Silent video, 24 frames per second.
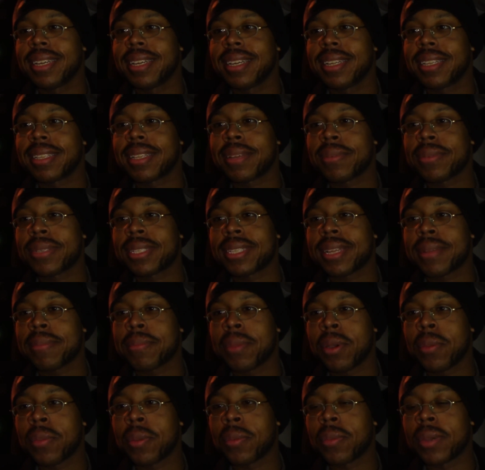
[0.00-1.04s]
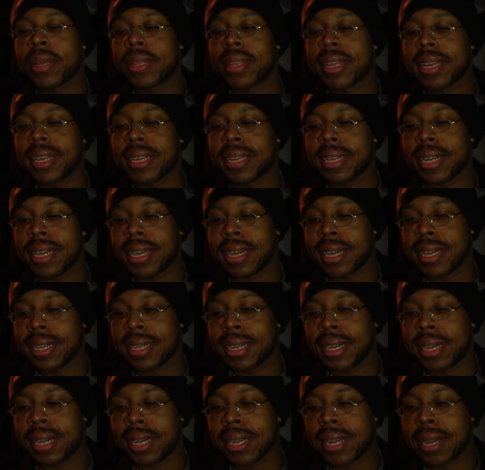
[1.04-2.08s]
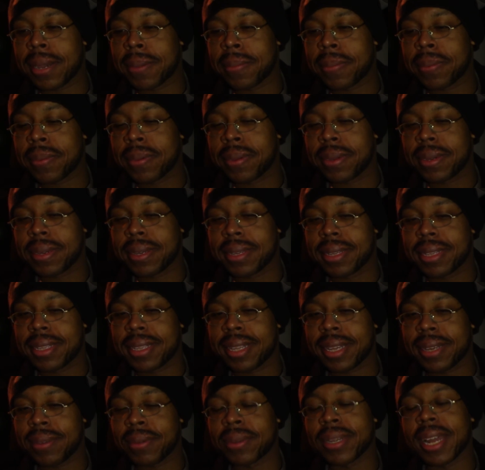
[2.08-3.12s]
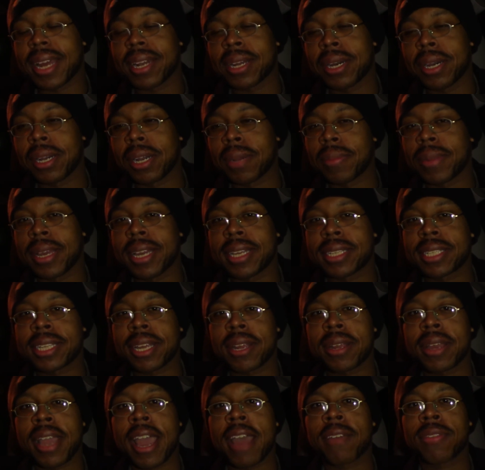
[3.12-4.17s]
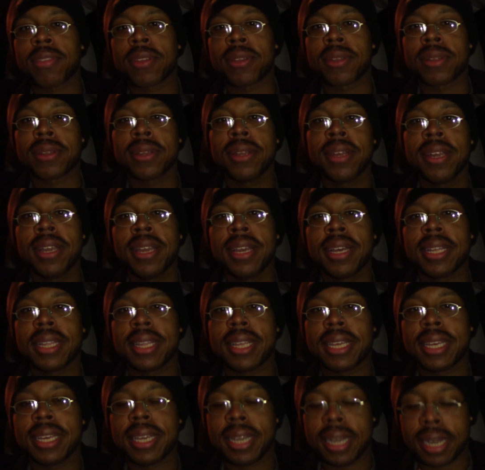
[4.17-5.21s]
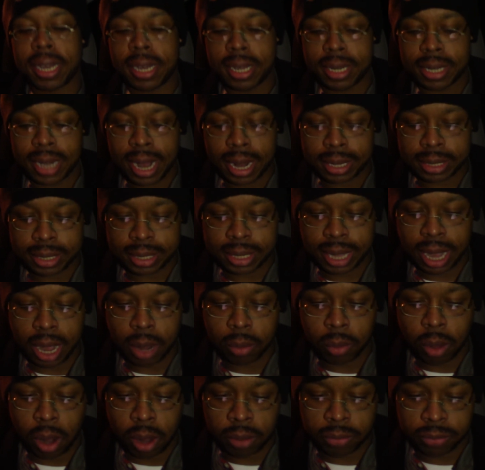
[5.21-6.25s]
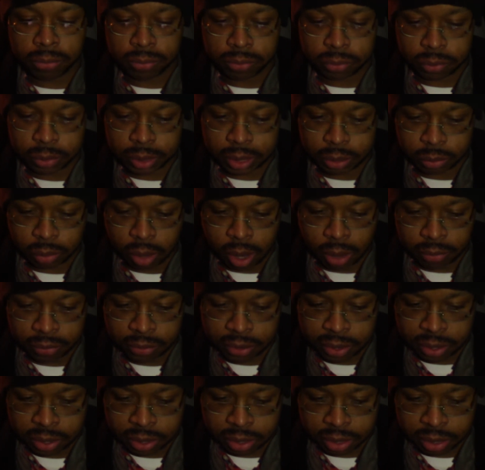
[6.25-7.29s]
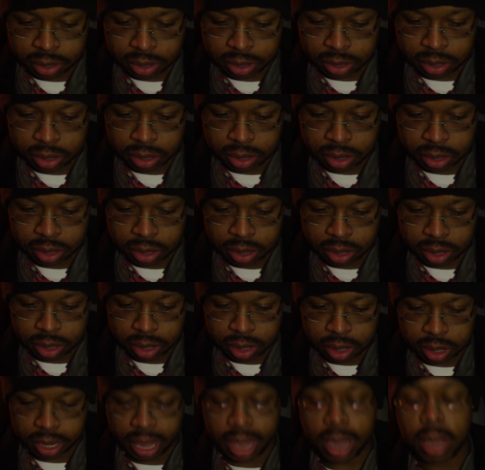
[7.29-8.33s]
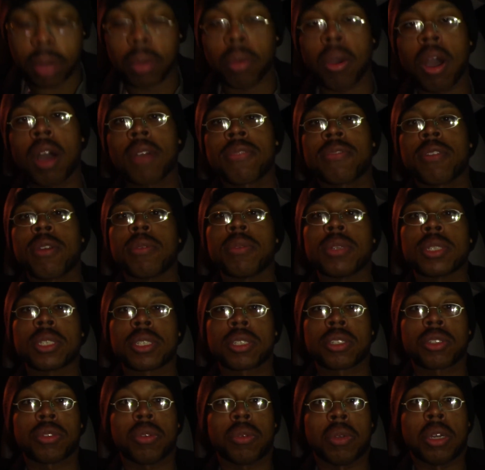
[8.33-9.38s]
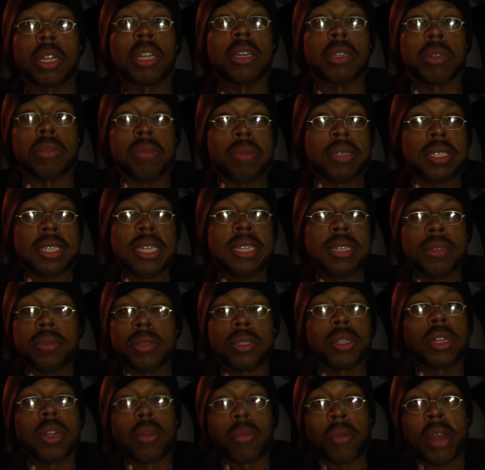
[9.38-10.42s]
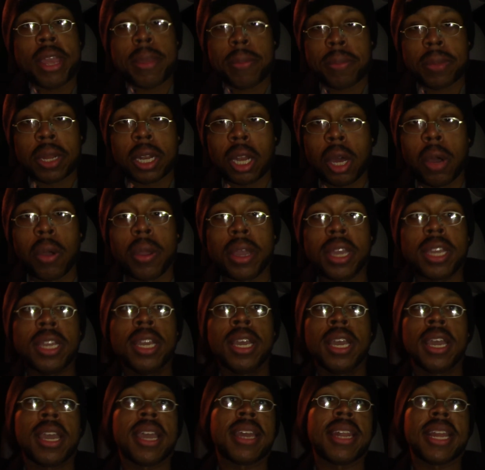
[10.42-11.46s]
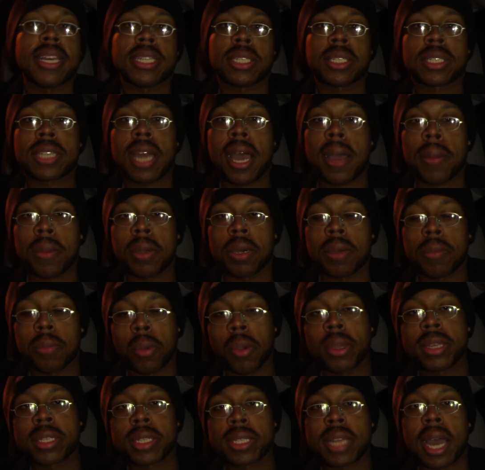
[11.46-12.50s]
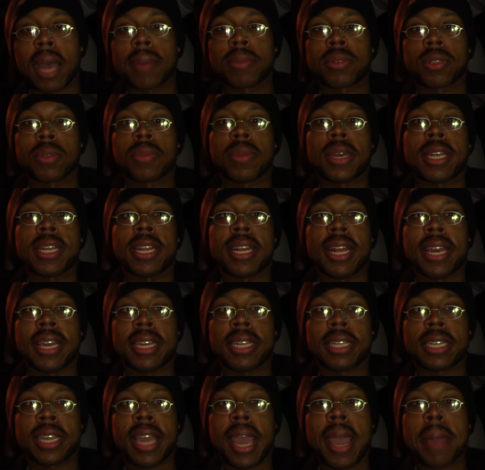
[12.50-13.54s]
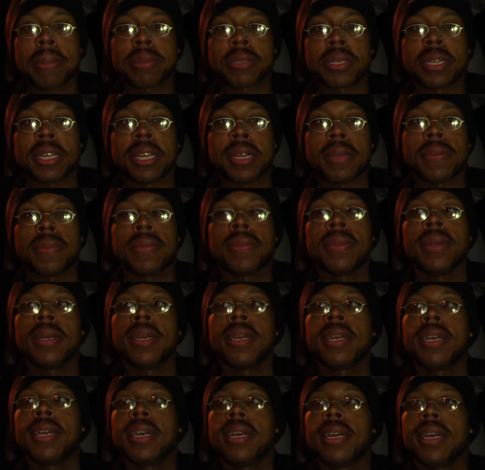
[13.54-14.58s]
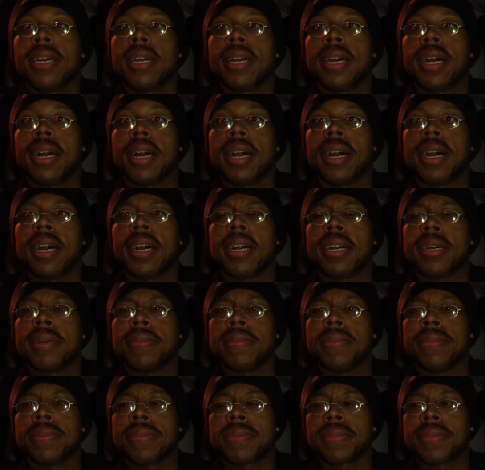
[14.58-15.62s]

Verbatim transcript: There was that moment where they uh, hung up they well, not hung up. They inter after the uh, Nazi guy Waff was it Wafner? Yeah, Wafner was gonna was gonna rape Chloe, and they stop. Uh, boy stops him, and then they capture him. Um,